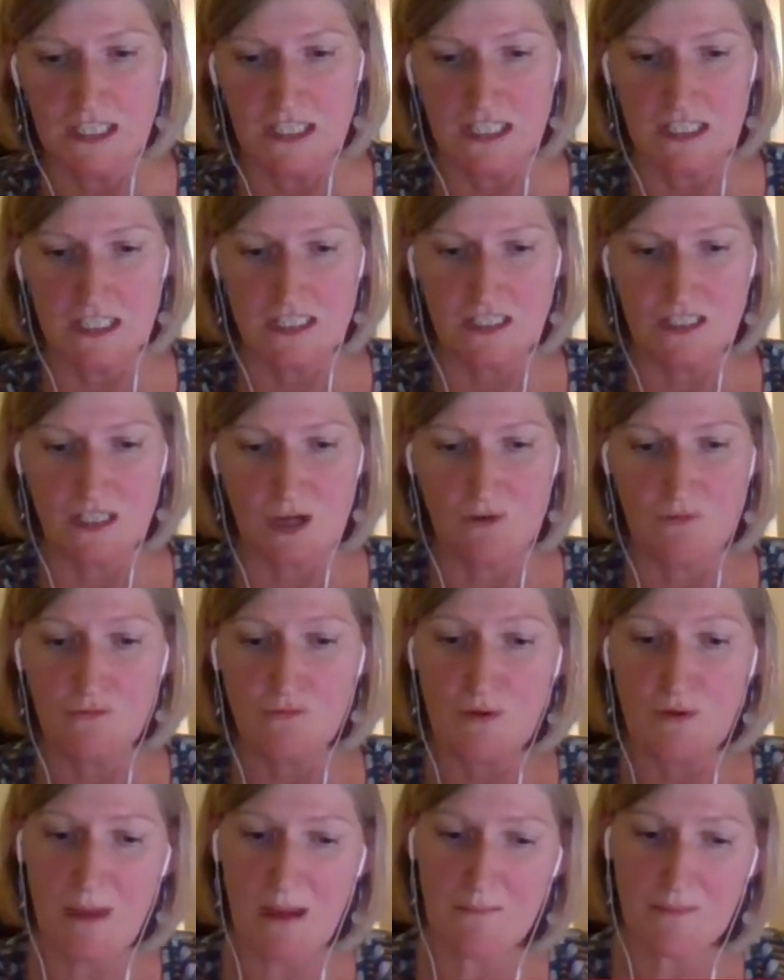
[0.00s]
finished
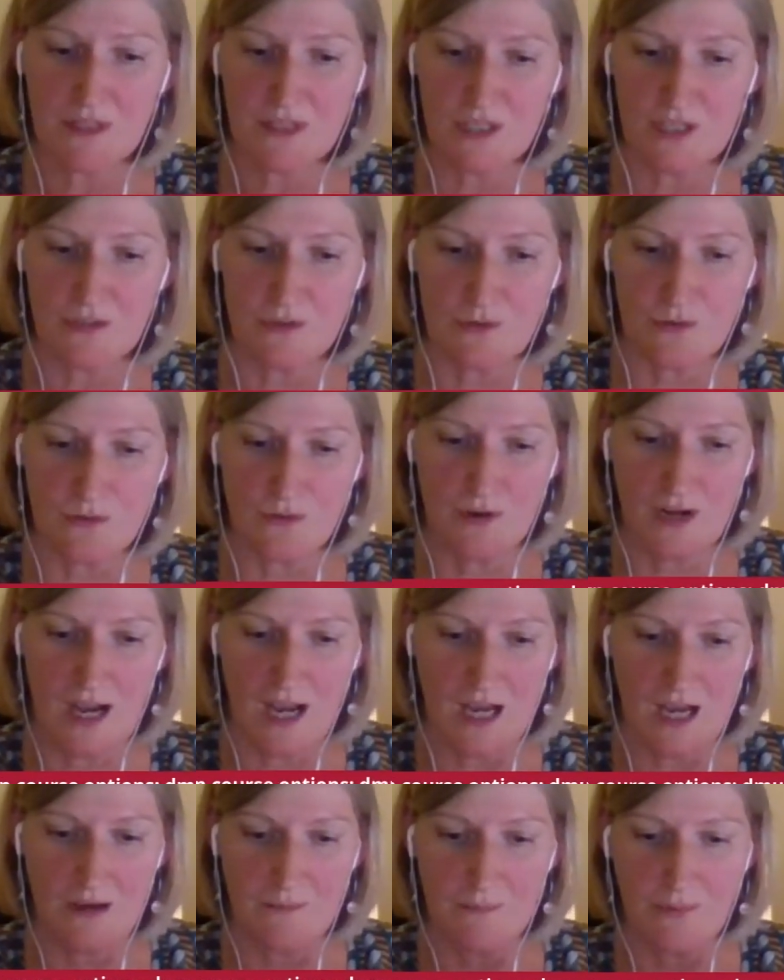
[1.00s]
article.
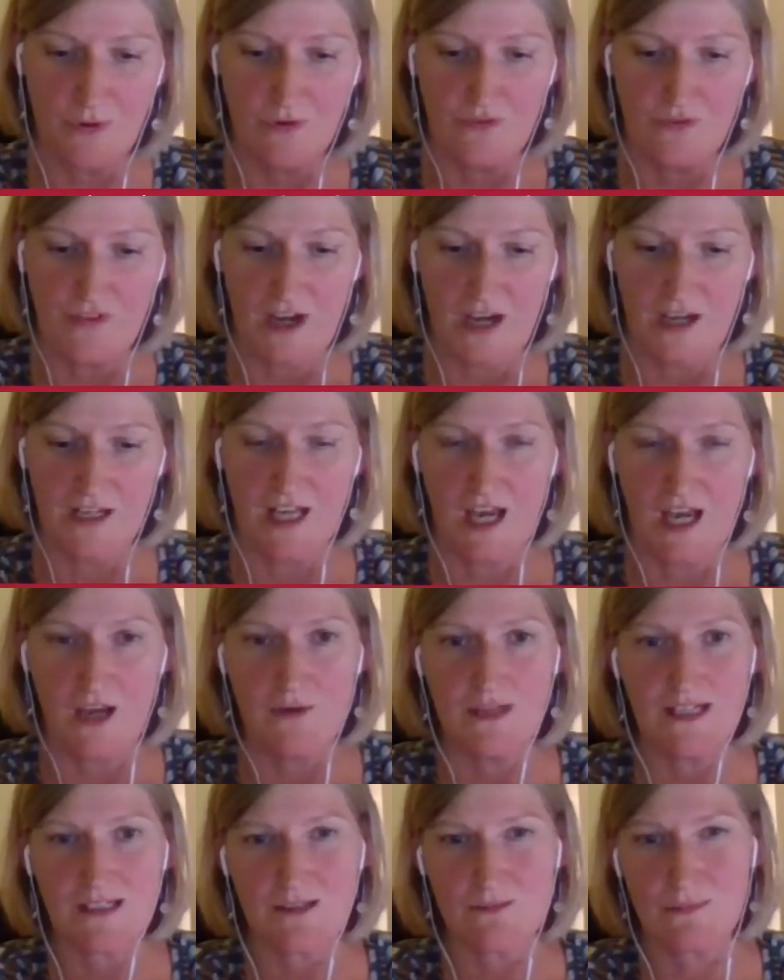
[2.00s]
So remember that
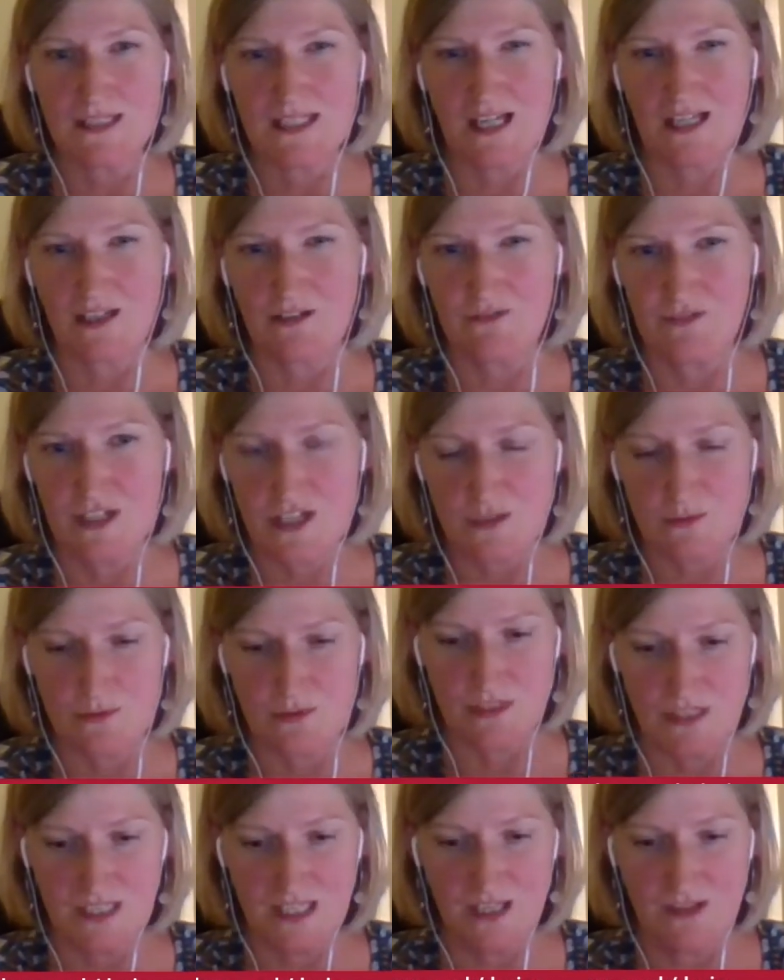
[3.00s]
your
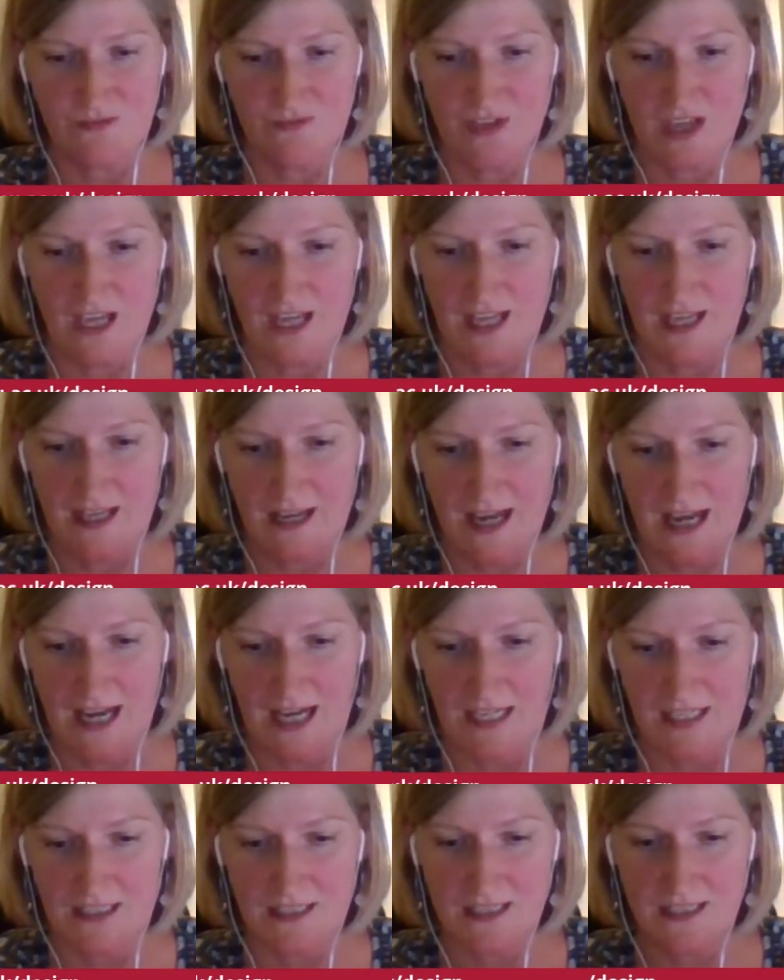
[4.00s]
portfolio is almost like a
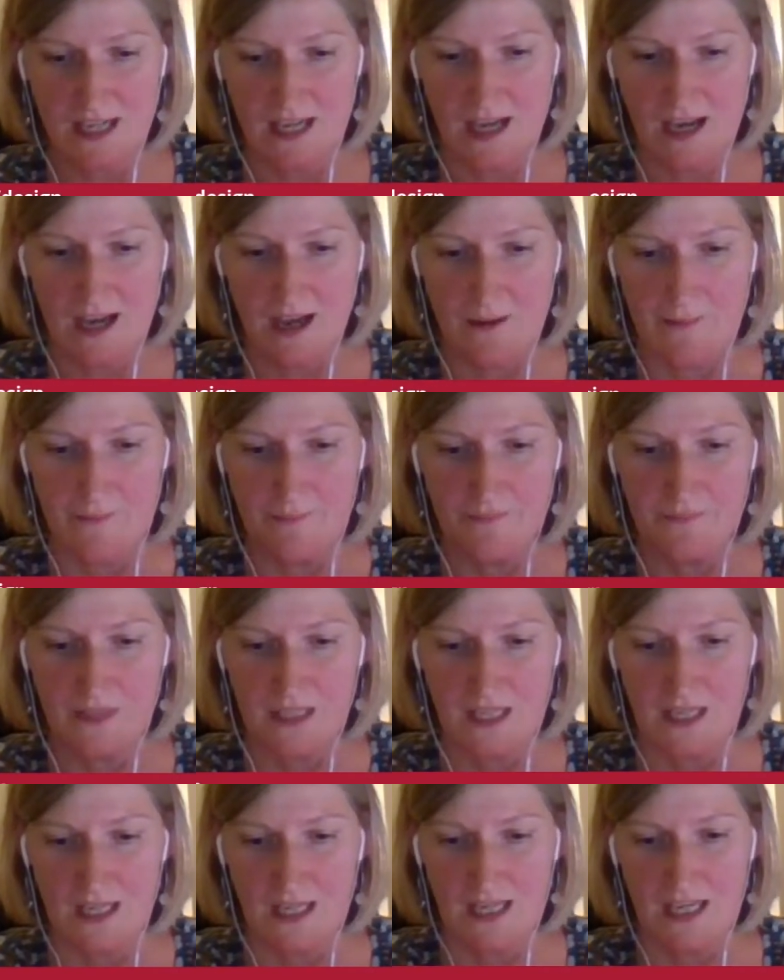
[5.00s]
visual CV,
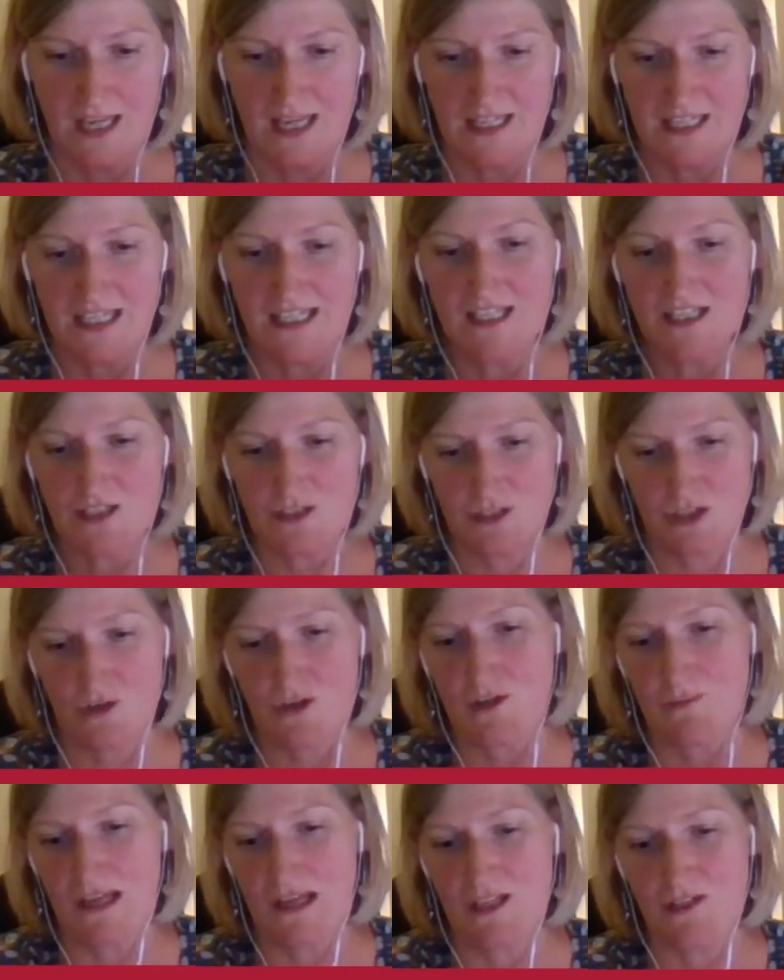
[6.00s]
and
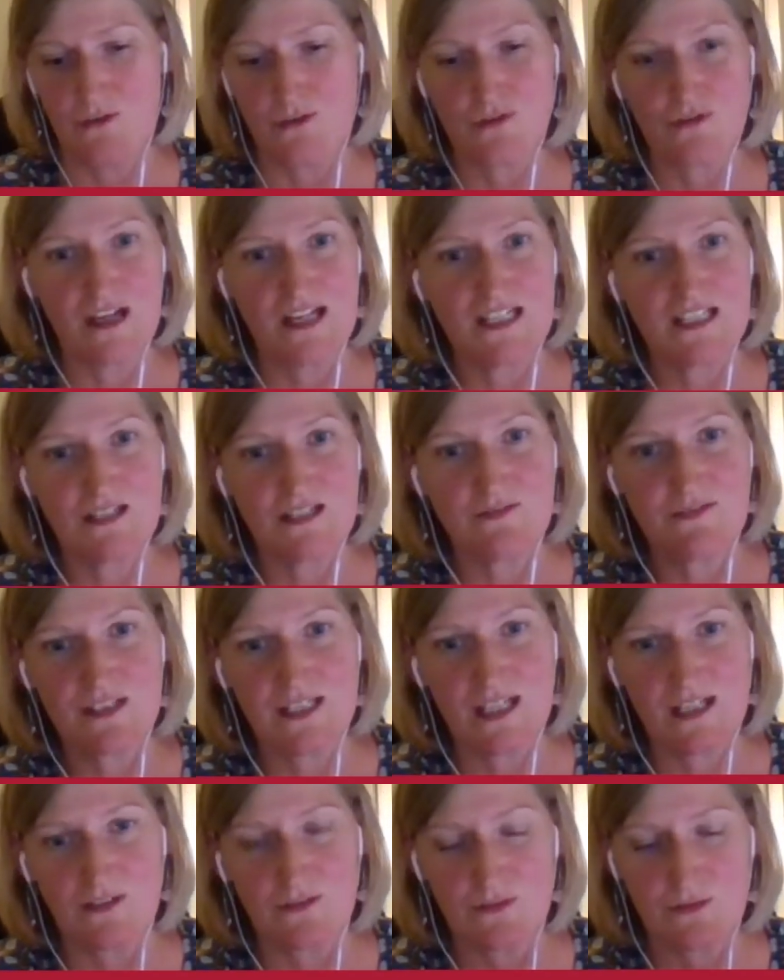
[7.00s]
it needs to
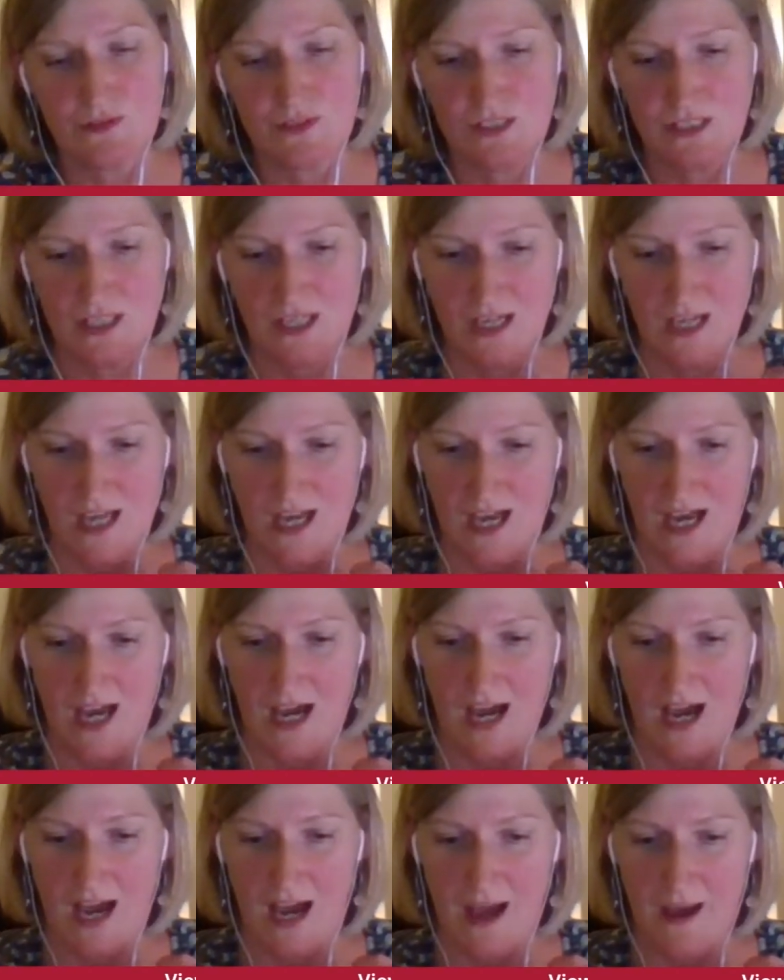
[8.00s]
document your creative
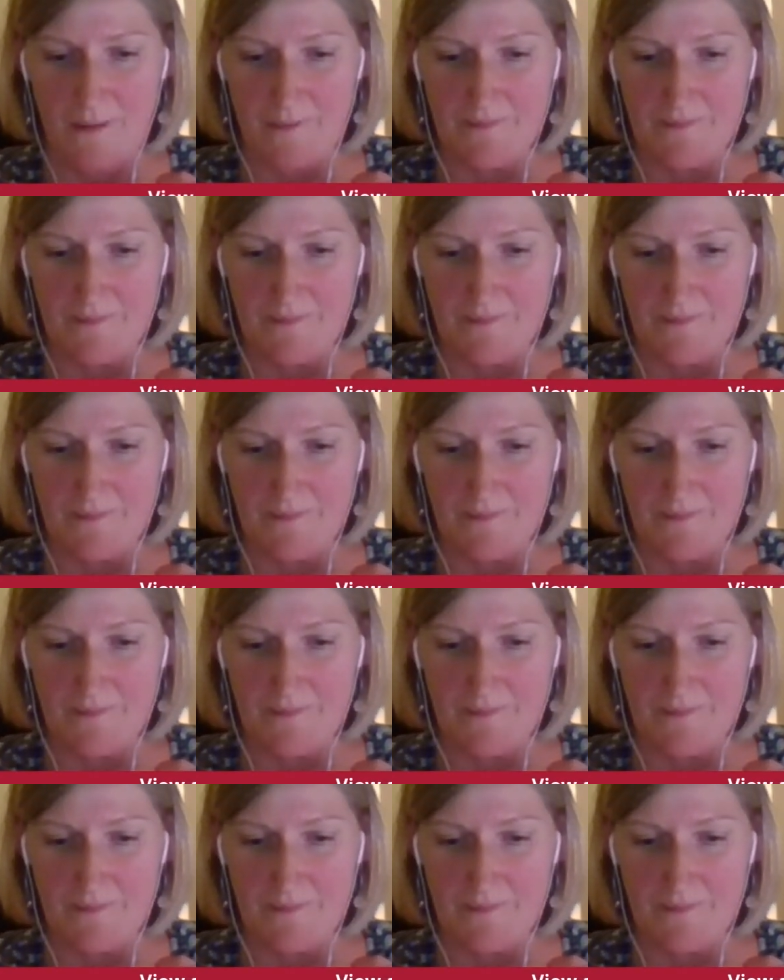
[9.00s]
skills.